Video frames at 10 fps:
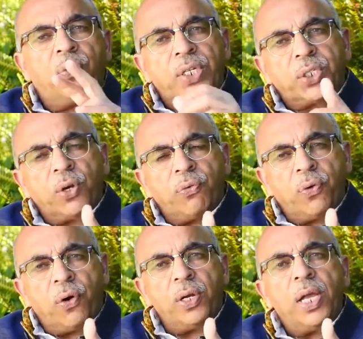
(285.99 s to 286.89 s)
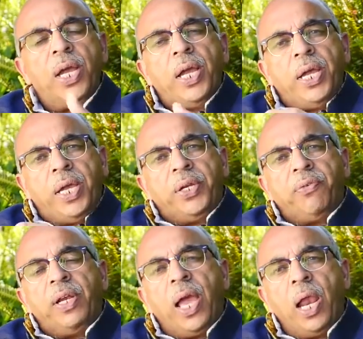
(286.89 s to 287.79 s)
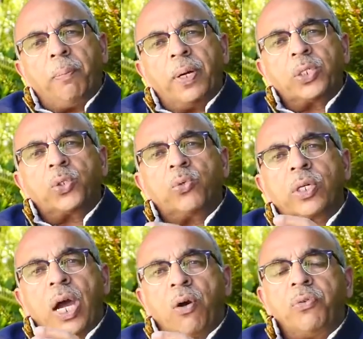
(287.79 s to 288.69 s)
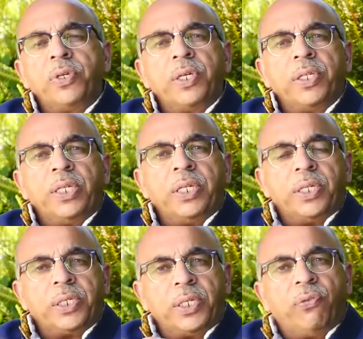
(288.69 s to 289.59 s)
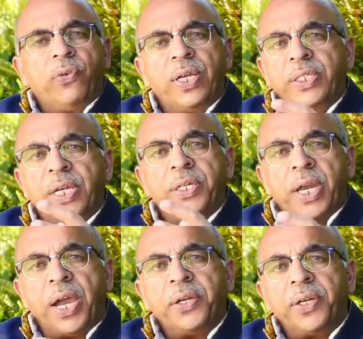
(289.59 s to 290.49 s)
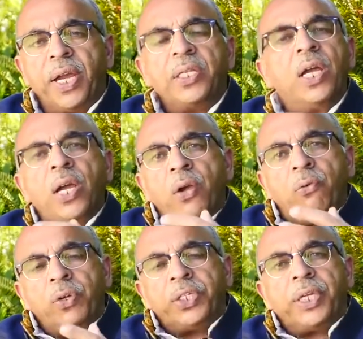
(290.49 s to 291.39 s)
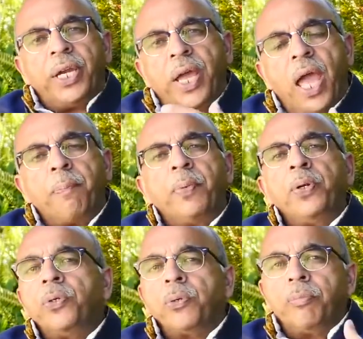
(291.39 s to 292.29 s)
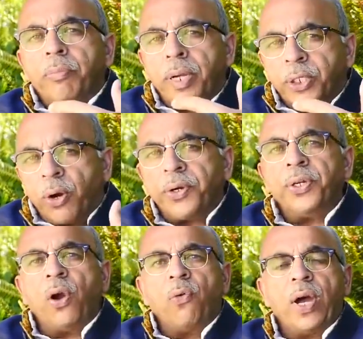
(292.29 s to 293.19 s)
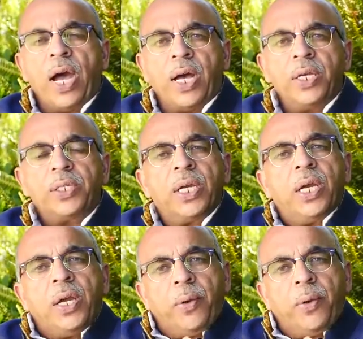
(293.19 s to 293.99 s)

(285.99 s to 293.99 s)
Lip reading: First of all, it will help us to counter the stiffness and tightness which can happen to majority of us.